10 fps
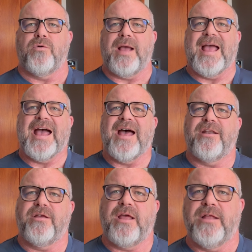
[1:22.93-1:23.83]

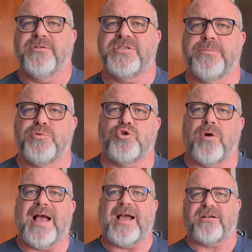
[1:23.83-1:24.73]
add and
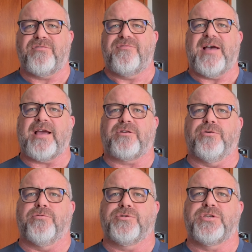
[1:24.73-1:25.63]
subtract
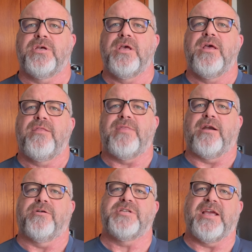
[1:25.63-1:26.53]
factors that
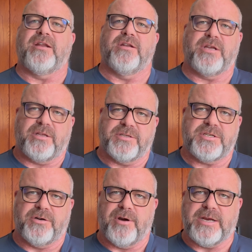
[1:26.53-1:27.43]
are taken into
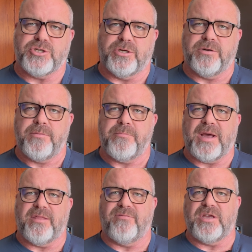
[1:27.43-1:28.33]
consideration
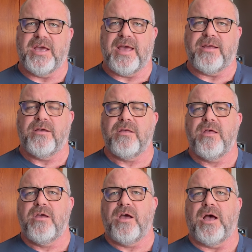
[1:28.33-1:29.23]
by the VA
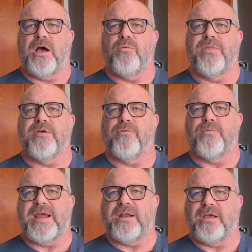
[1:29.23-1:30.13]
when they're
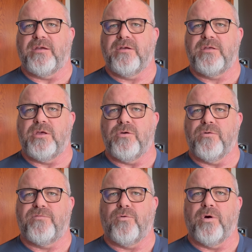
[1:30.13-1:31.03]
rating
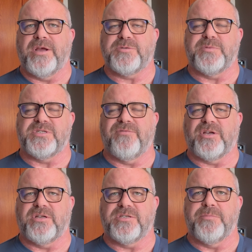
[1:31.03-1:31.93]
you for a
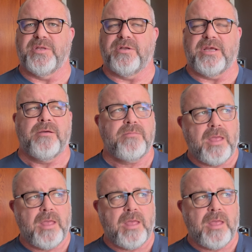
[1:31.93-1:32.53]
specific disability.